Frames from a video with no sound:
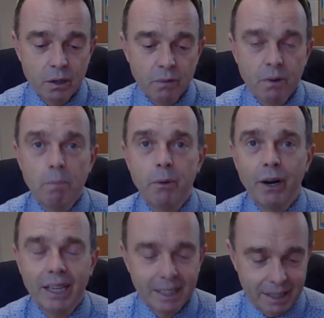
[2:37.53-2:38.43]
for
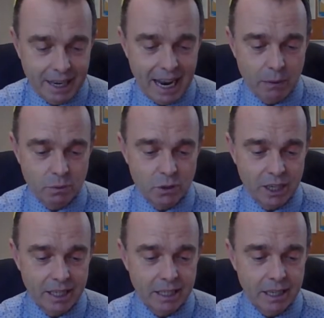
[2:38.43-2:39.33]
brilliant
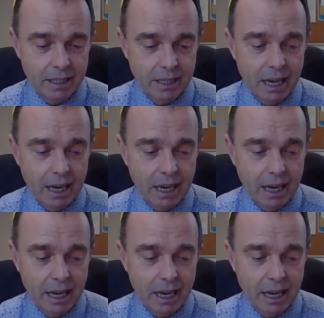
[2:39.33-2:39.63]
counting